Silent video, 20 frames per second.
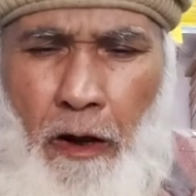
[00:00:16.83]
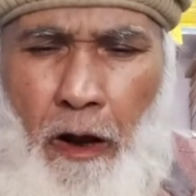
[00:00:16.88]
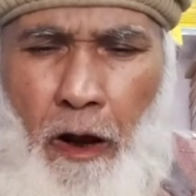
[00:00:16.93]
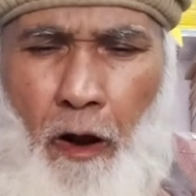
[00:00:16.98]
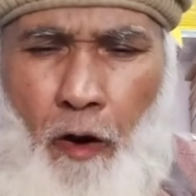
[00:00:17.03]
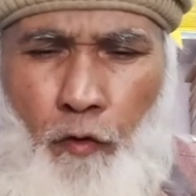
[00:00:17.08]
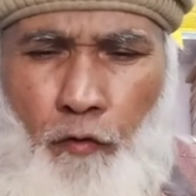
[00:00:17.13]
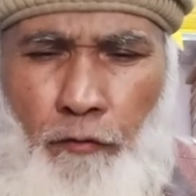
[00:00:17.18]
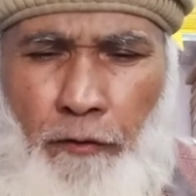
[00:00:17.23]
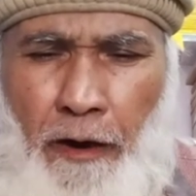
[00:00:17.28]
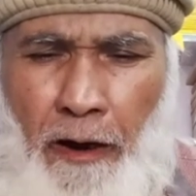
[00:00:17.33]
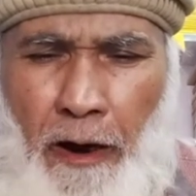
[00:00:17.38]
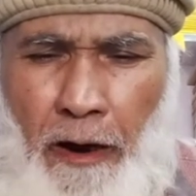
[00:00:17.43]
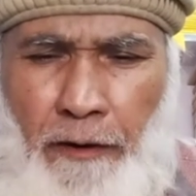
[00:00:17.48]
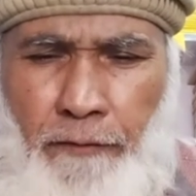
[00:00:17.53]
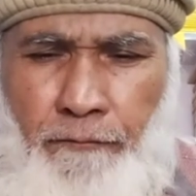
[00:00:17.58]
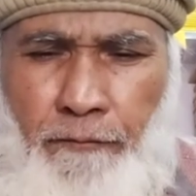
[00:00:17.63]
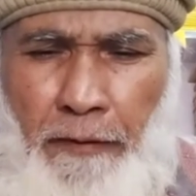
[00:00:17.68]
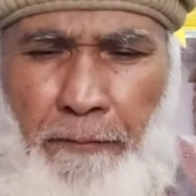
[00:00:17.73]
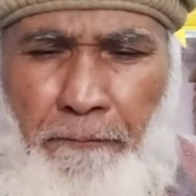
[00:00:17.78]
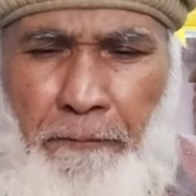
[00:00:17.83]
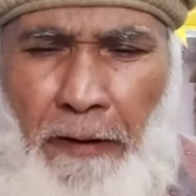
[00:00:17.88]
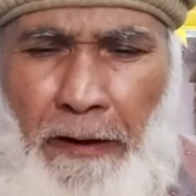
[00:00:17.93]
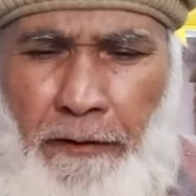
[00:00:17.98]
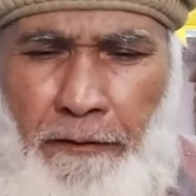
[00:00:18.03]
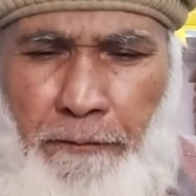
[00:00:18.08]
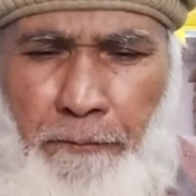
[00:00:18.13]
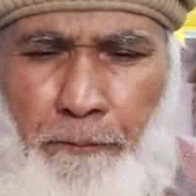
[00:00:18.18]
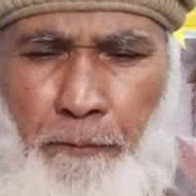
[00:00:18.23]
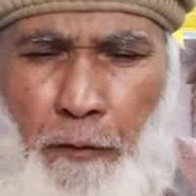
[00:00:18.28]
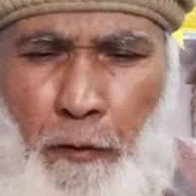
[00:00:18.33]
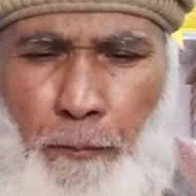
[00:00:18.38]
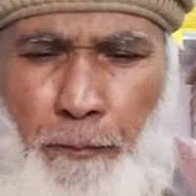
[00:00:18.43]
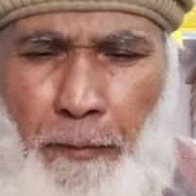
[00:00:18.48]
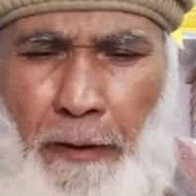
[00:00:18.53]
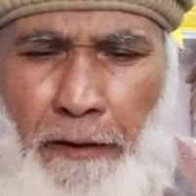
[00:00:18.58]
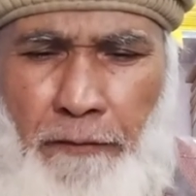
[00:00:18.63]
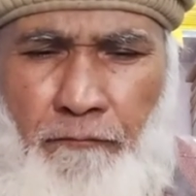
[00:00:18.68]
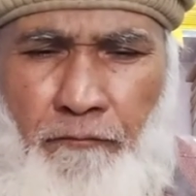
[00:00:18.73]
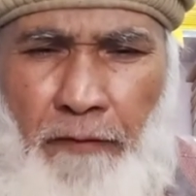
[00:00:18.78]
How drugs affect
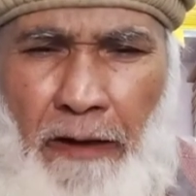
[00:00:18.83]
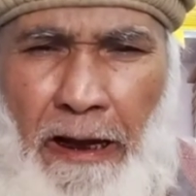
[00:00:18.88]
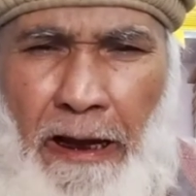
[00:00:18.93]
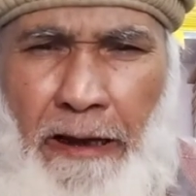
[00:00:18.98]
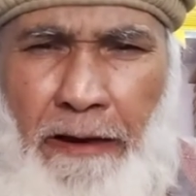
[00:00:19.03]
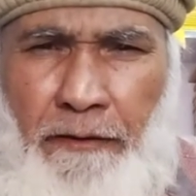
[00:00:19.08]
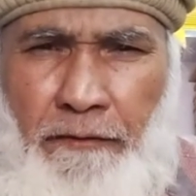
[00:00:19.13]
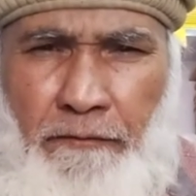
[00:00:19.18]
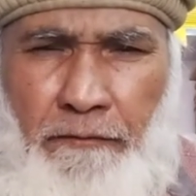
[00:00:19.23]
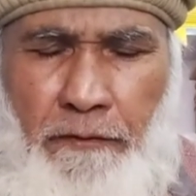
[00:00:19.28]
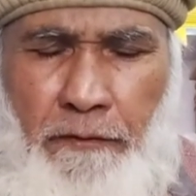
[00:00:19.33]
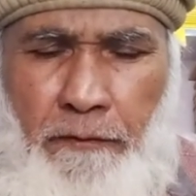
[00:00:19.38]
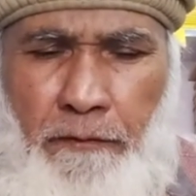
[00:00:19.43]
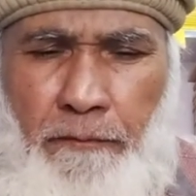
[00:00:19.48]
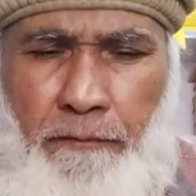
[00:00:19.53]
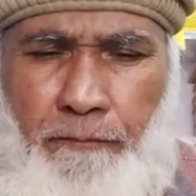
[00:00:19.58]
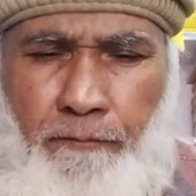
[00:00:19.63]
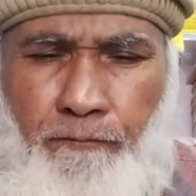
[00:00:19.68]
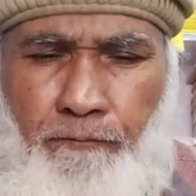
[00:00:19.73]
people's health.